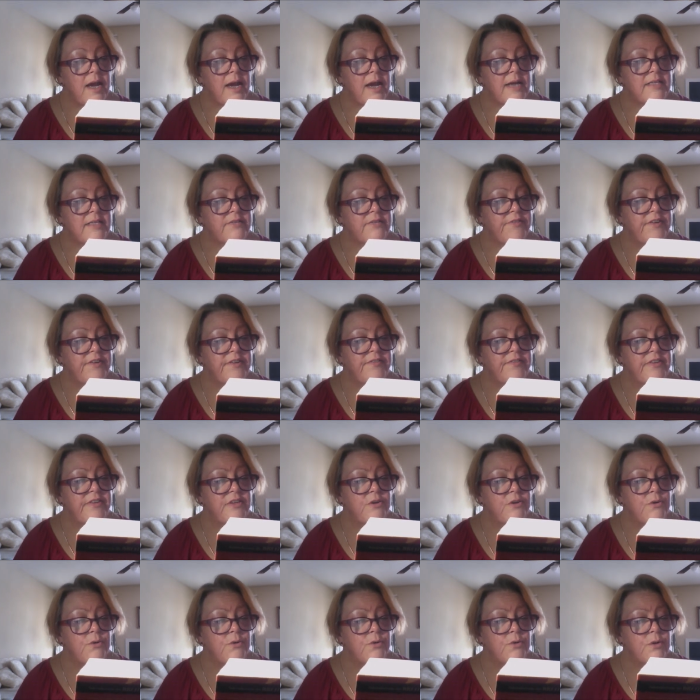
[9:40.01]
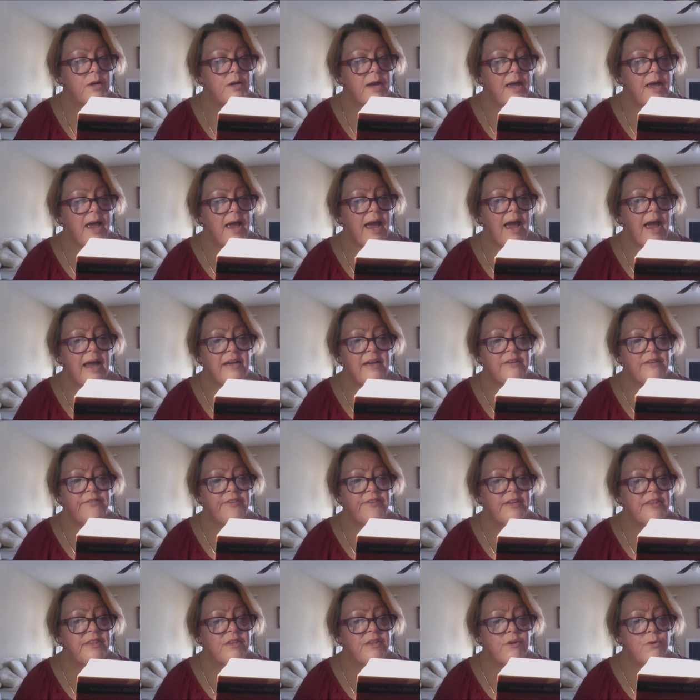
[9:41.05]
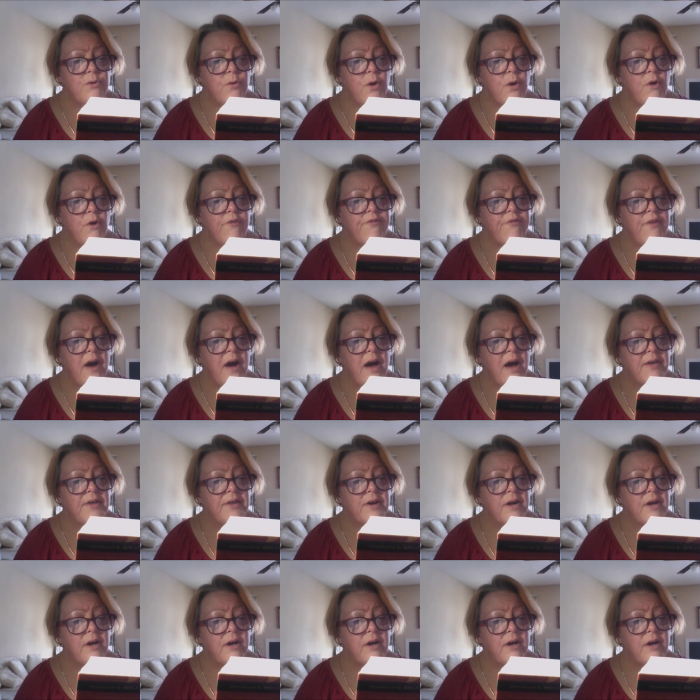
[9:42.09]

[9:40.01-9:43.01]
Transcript: And with you, and with you, O oh Father,